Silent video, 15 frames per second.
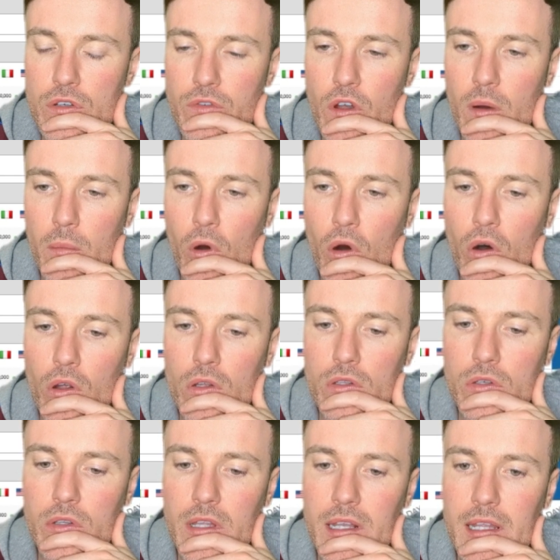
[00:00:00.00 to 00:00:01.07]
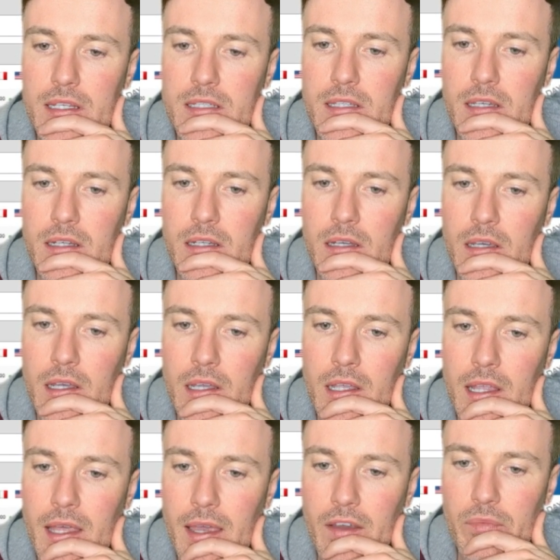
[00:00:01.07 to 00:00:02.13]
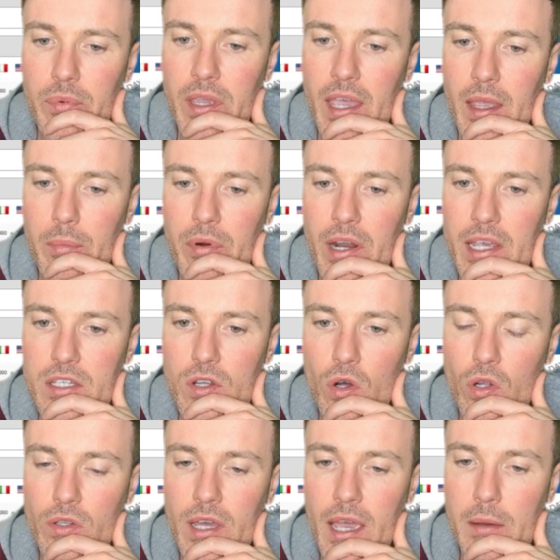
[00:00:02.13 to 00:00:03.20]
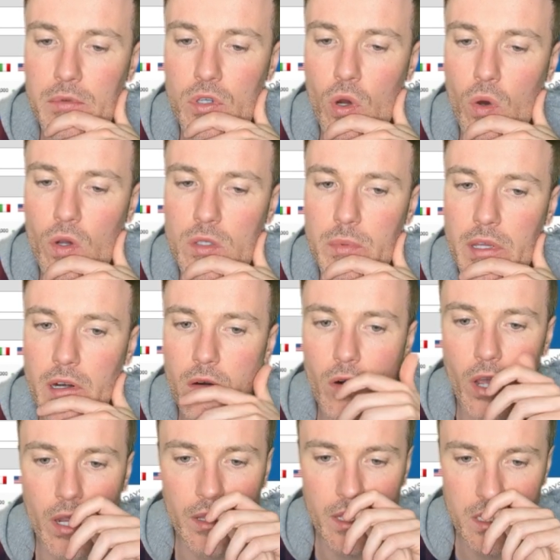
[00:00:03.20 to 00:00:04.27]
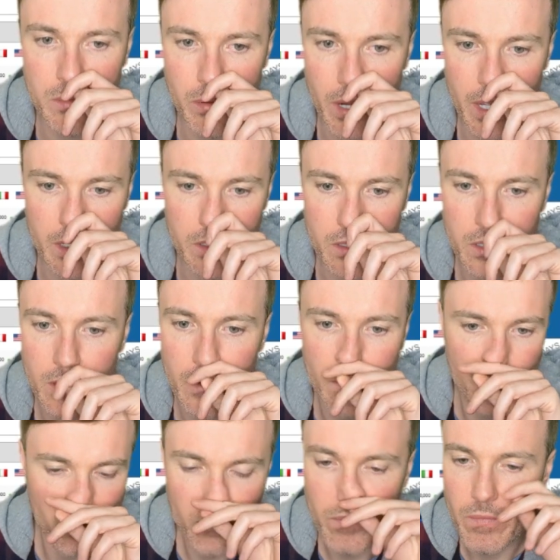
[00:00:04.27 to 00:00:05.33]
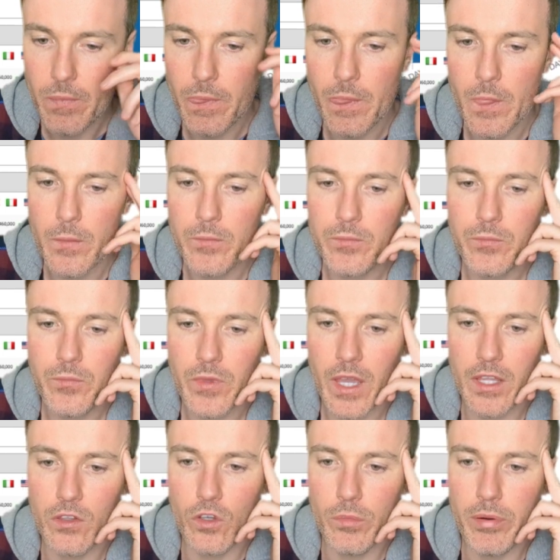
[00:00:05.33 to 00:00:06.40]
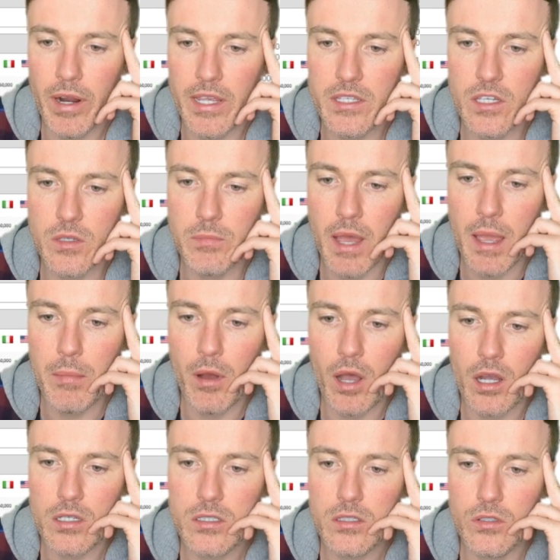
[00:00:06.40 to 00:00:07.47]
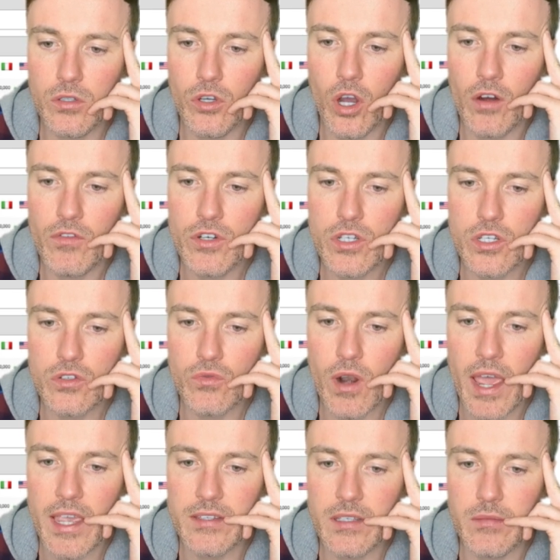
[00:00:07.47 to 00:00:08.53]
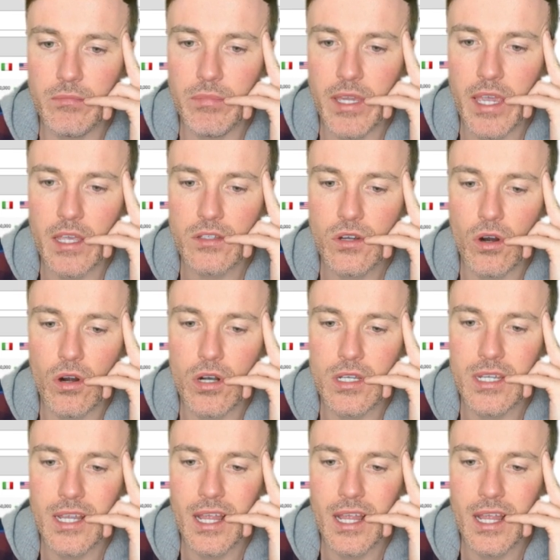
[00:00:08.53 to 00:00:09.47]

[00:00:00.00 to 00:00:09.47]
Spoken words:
have come on to the listing. FBA price all time has always been around this price. And new prices, buy box, new offers is rising, BSR is